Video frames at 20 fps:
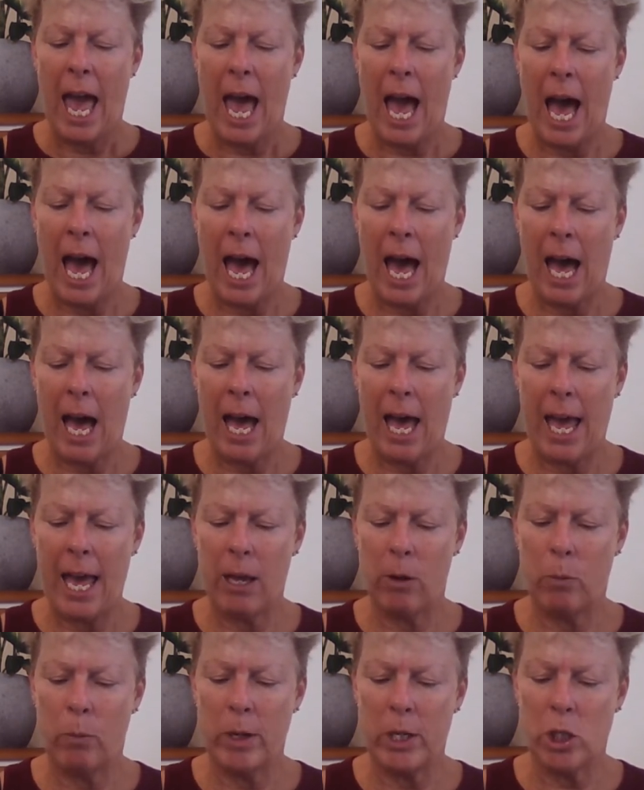
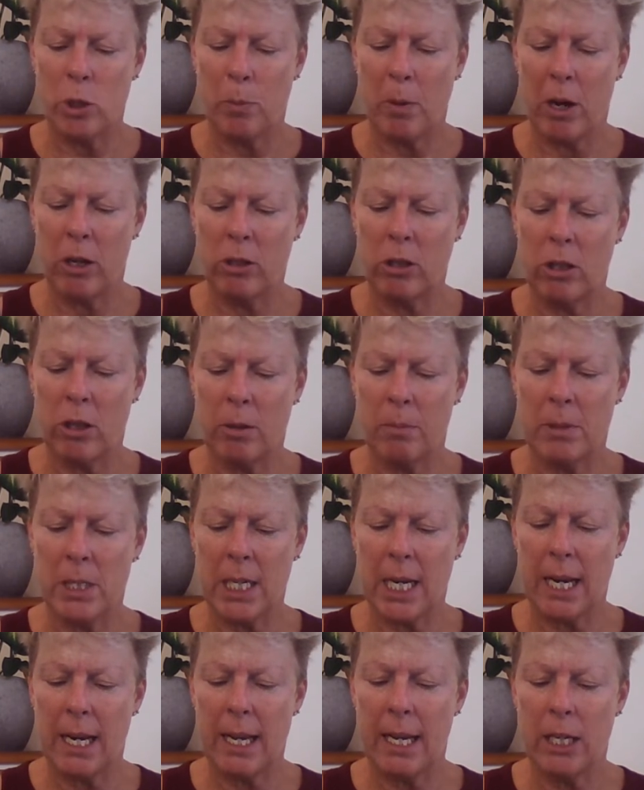At which both of them
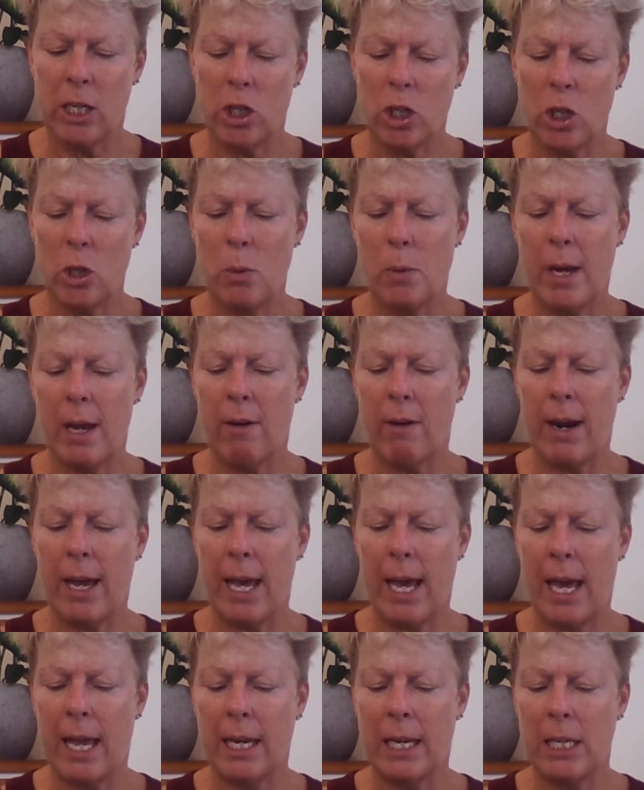declared a new era
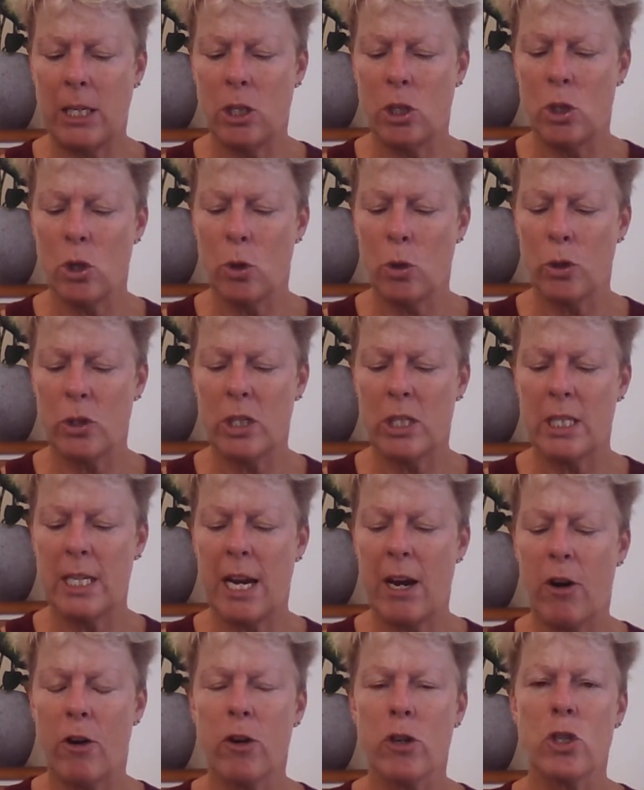and endorsed
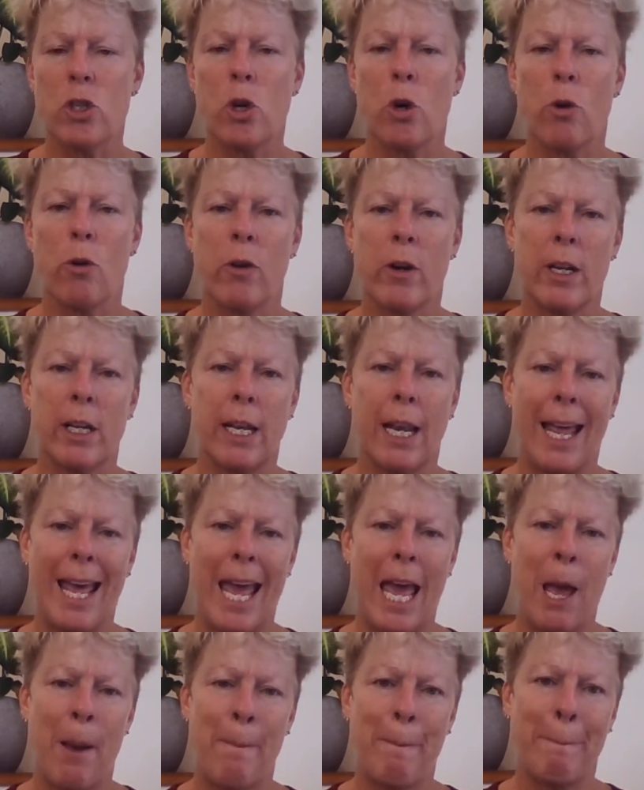territorial
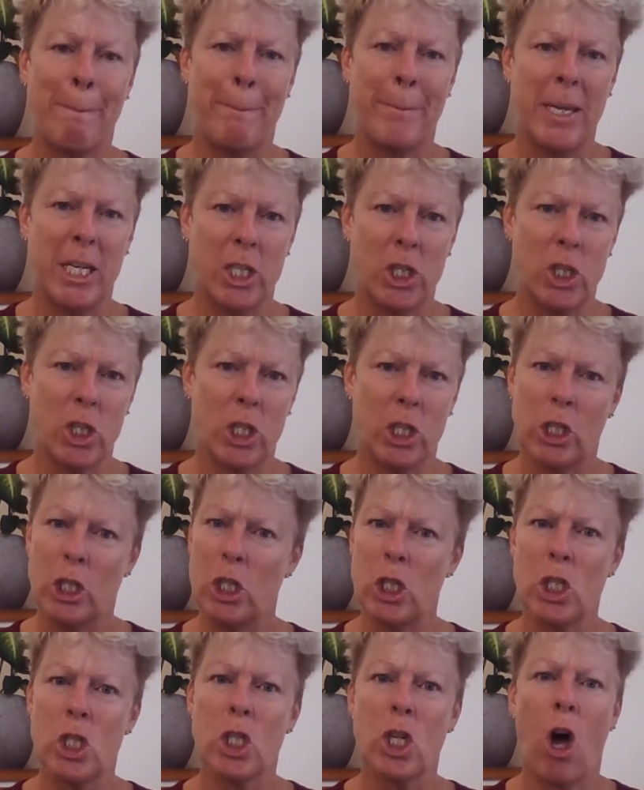
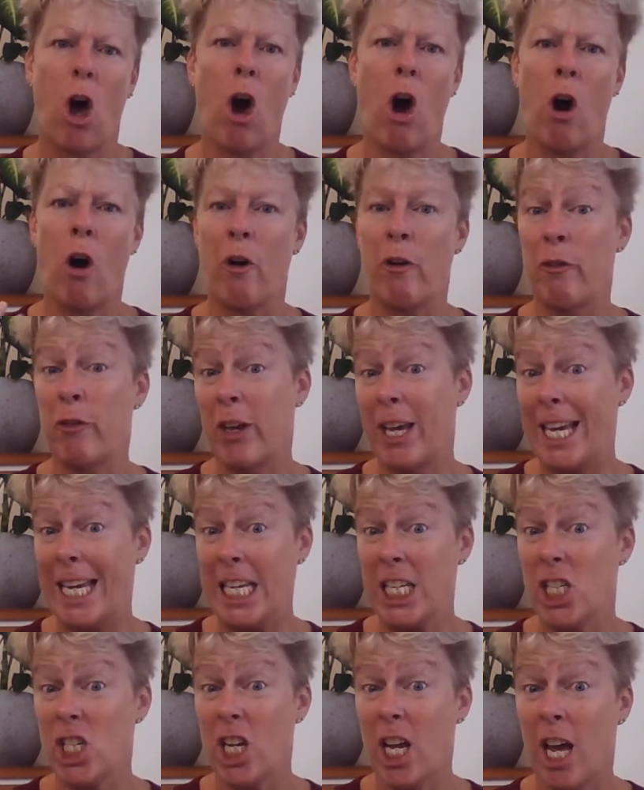ambitions of
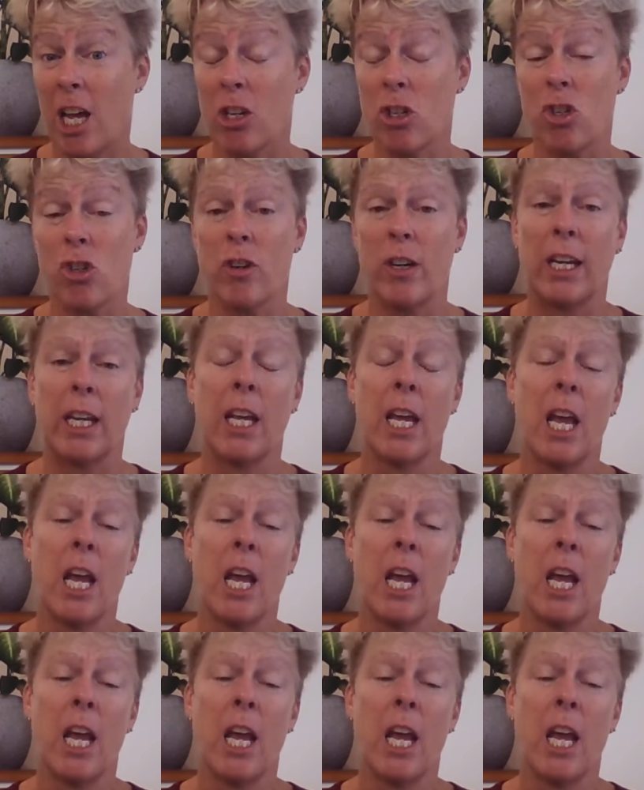each country.